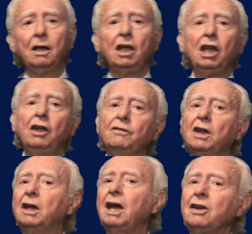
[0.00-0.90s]
If
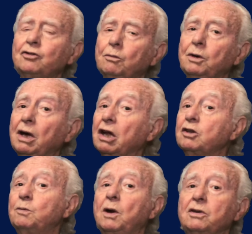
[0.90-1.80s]
the customer
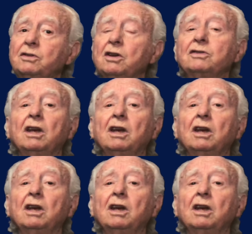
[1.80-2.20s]
expresses